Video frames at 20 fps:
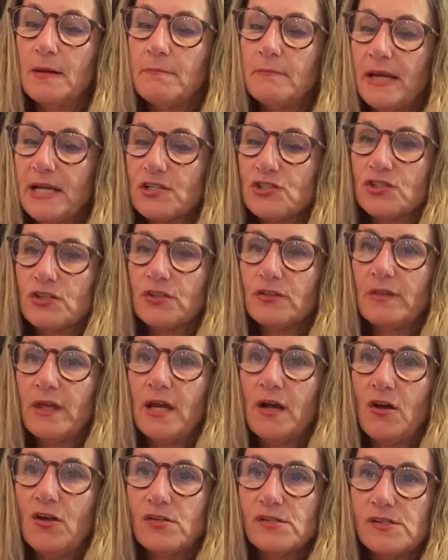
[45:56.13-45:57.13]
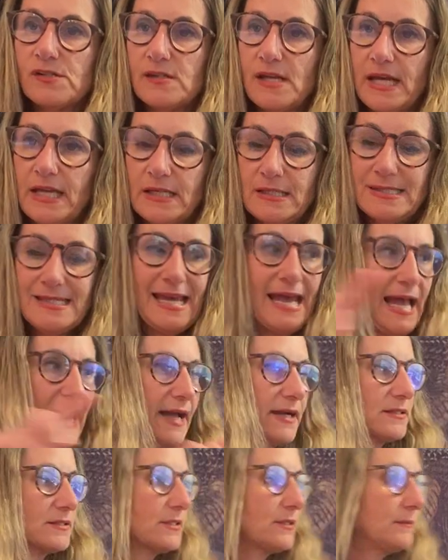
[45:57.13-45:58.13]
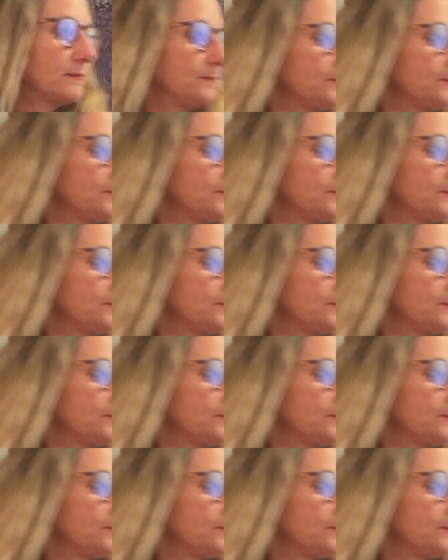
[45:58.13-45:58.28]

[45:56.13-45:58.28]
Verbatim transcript: make sure they all stay intact